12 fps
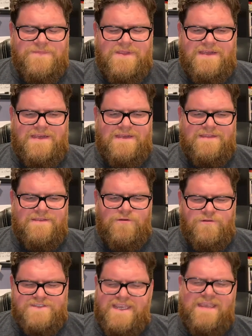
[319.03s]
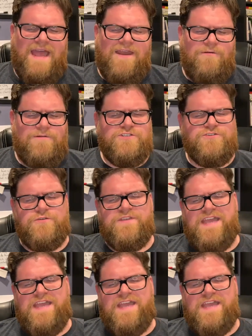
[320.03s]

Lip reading: the old saying kind of holds true.